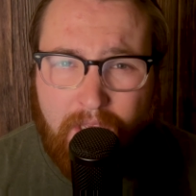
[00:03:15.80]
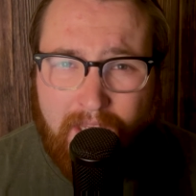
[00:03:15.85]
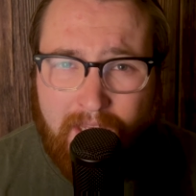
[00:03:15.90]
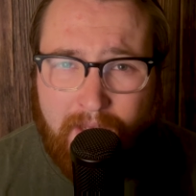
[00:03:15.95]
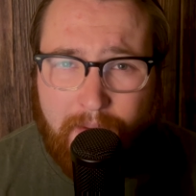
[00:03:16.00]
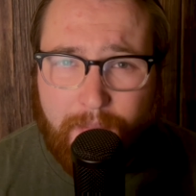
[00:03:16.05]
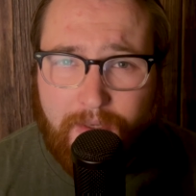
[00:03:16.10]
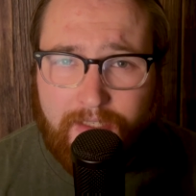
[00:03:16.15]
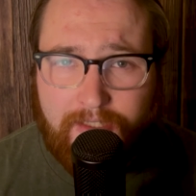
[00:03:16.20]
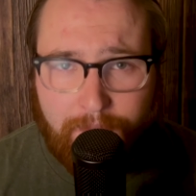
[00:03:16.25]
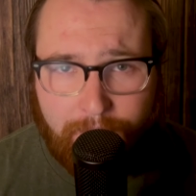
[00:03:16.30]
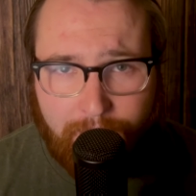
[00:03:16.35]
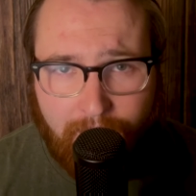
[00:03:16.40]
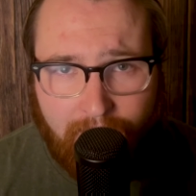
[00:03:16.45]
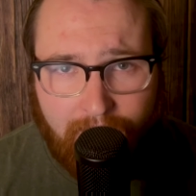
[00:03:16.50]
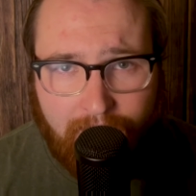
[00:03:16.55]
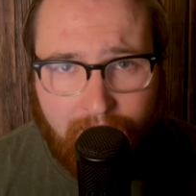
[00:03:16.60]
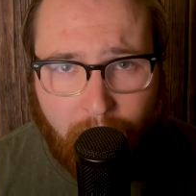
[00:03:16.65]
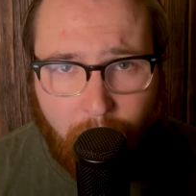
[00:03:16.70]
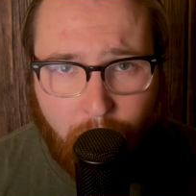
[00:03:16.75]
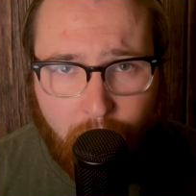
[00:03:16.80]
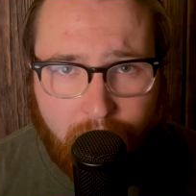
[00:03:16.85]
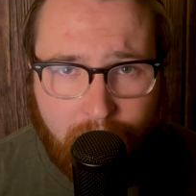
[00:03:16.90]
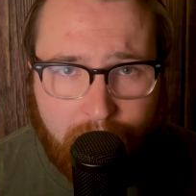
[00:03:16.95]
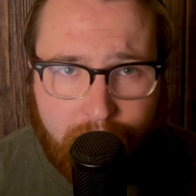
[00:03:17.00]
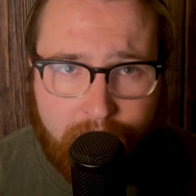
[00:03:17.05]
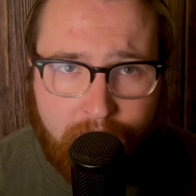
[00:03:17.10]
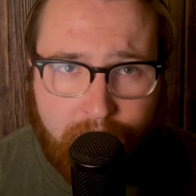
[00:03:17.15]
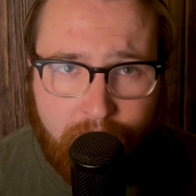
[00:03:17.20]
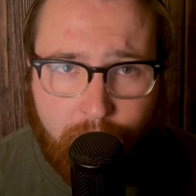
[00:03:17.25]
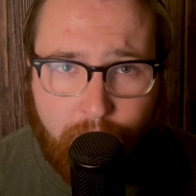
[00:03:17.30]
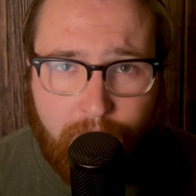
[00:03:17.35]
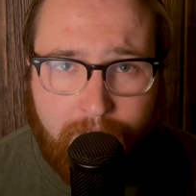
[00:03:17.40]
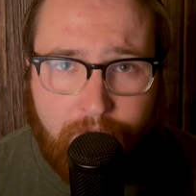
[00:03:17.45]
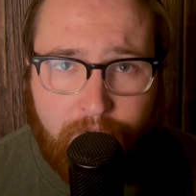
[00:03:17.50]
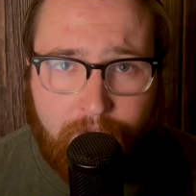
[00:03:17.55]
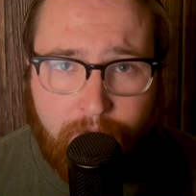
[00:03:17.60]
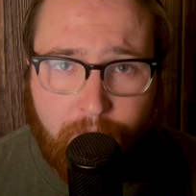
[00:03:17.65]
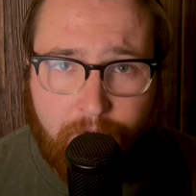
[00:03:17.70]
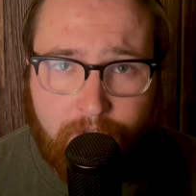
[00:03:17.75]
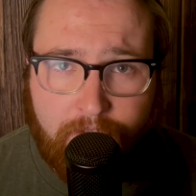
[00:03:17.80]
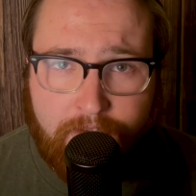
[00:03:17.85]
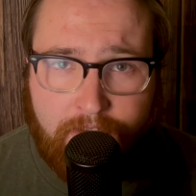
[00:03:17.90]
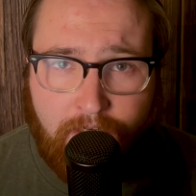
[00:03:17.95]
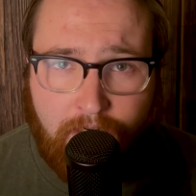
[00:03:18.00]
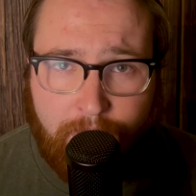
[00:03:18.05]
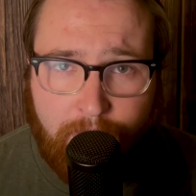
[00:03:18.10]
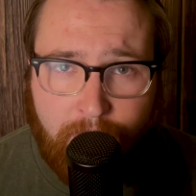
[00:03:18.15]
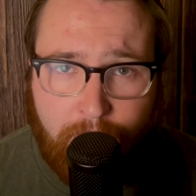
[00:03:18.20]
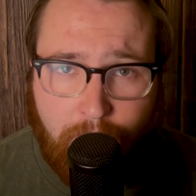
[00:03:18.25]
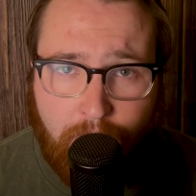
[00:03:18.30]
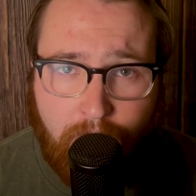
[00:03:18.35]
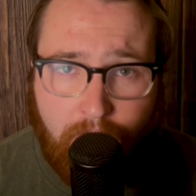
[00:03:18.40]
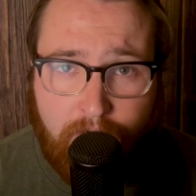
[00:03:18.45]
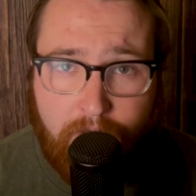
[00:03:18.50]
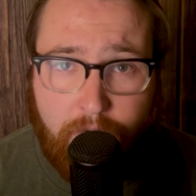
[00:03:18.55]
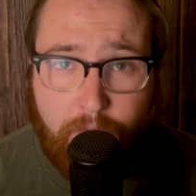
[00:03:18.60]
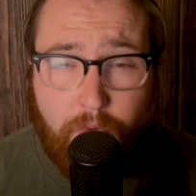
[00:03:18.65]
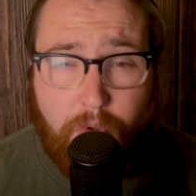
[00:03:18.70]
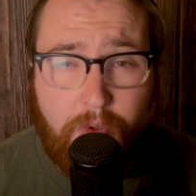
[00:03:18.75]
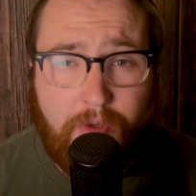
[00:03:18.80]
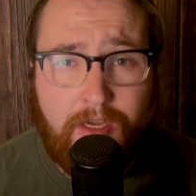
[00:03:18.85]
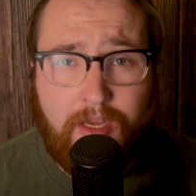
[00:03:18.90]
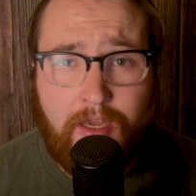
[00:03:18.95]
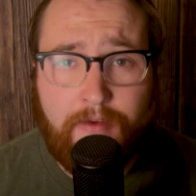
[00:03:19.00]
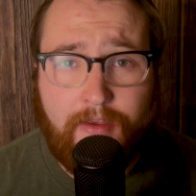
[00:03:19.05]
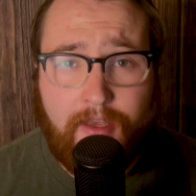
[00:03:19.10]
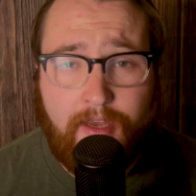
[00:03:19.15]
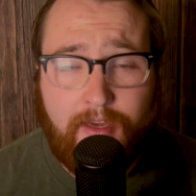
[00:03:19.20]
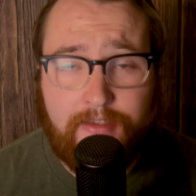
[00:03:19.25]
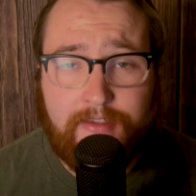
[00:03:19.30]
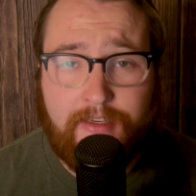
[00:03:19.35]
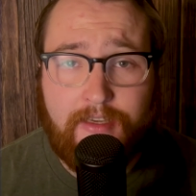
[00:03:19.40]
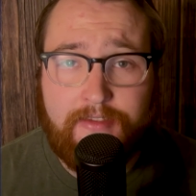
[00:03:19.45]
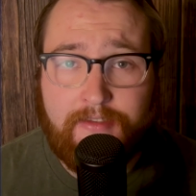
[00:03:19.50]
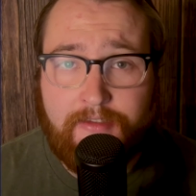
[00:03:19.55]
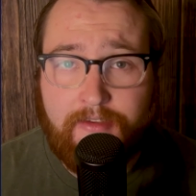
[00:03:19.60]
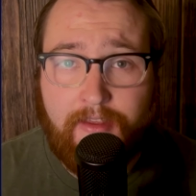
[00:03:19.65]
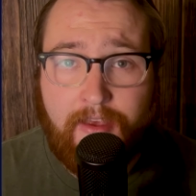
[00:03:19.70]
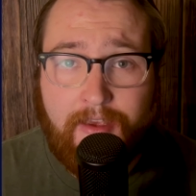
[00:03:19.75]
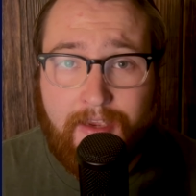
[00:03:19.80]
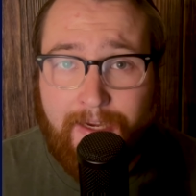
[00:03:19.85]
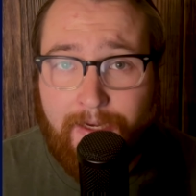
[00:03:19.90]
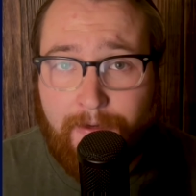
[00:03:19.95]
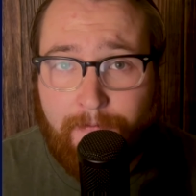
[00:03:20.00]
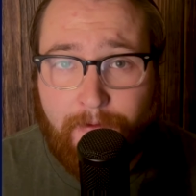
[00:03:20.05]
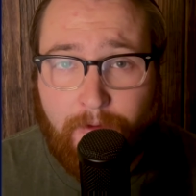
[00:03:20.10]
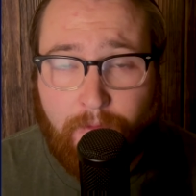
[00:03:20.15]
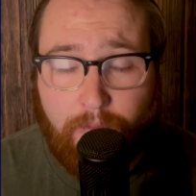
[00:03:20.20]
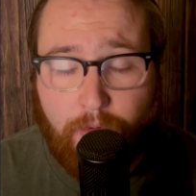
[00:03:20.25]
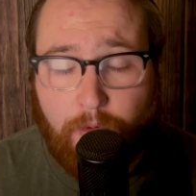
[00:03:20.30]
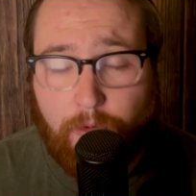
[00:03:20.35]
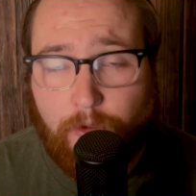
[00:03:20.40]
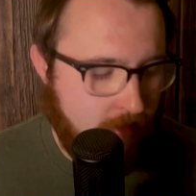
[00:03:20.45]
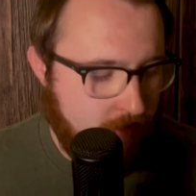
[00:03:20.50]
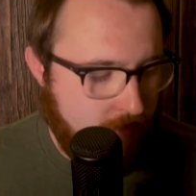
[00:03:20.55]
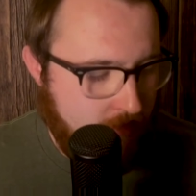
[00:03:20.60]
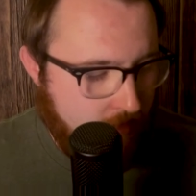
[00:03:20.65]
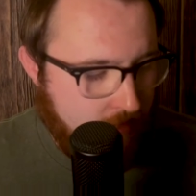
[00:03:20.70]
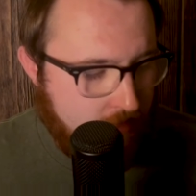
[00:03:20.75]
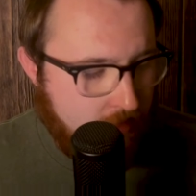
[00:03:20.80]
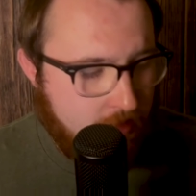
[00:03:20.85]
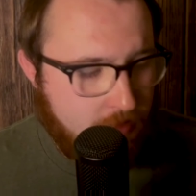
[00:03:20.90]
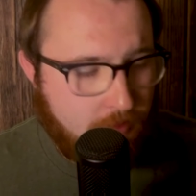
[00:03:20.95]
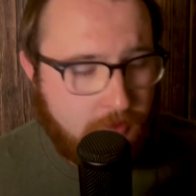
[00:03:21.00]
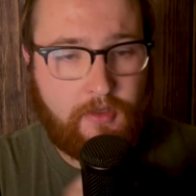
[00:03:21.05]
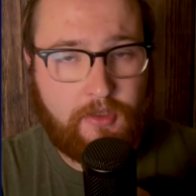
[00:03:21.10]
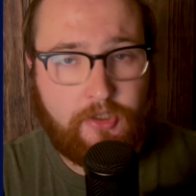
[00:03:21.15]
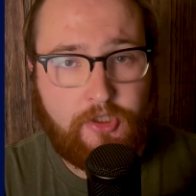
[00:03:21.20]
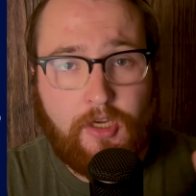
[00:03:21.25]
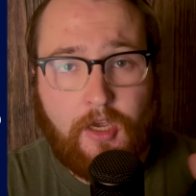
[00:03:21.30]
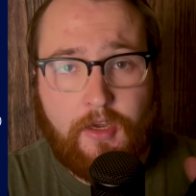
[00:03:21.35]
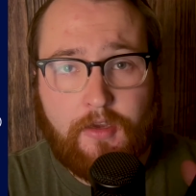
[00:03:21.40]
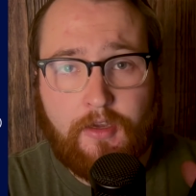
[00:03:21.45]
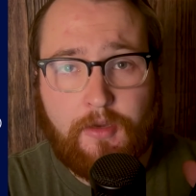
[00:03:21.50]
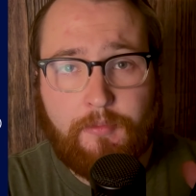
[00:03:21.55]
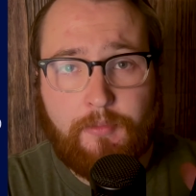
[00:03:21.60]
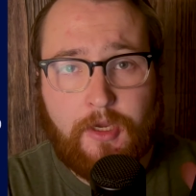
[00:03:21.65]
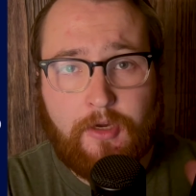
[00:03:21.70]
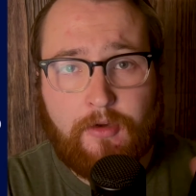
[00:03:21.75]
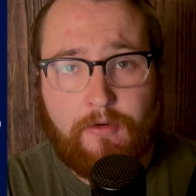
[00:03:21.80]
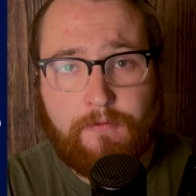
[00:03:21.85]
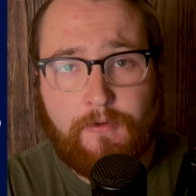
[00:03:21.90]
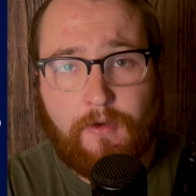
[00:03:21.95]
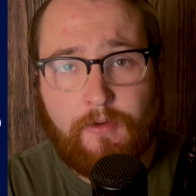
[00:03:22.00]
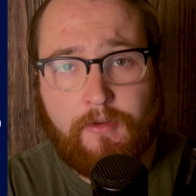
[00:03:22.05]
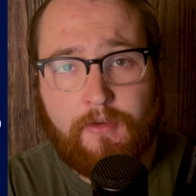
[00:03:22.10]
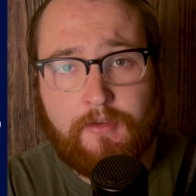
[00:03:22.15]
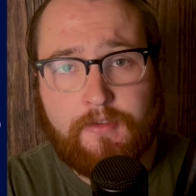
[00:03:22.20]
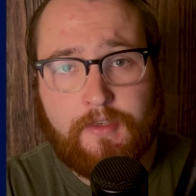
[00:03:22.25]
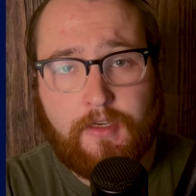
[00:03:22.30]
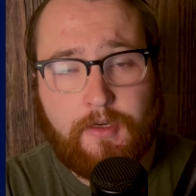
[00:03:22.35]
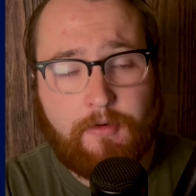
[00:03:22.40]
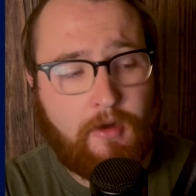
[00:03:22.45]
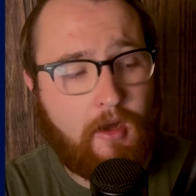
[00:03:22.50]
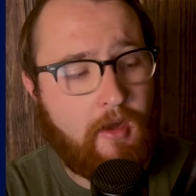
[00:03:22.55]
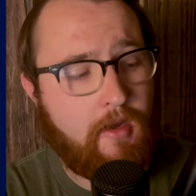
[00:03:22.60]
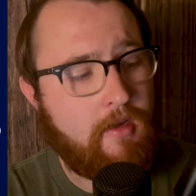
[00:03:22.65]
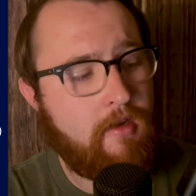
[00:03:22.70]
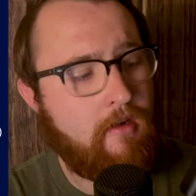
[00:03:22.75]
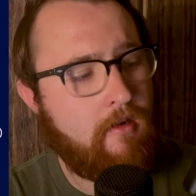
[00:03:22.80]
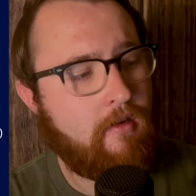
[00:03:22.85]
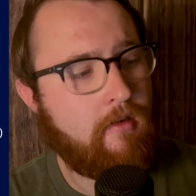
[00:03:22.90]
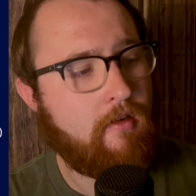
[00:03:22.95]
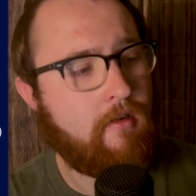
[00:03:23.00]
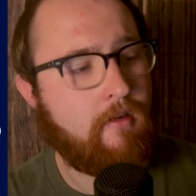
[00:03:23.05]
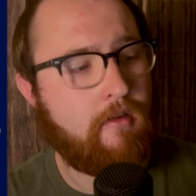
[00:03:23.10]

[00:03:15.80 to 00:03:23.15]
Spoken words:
But depending on which situation, which setup you are, you won't have access to that headphone port. So this is what the shotgun microphone looks like right here.